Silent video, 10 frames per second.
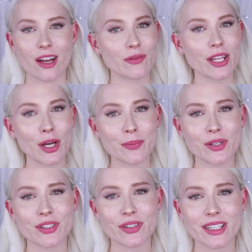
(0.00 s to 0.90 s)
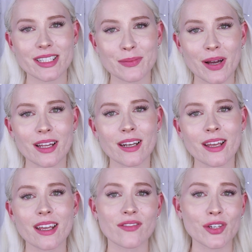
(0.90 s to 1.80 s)
I really hope you enjoyed this
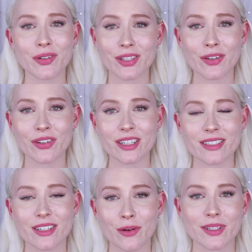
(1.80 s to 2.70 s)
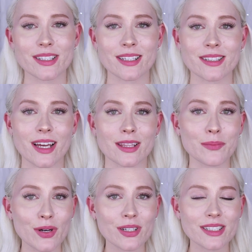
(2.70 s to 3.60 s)
one. If you're curious to know what's inside the
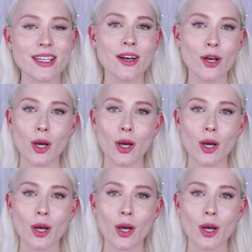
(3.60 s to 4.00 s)
box,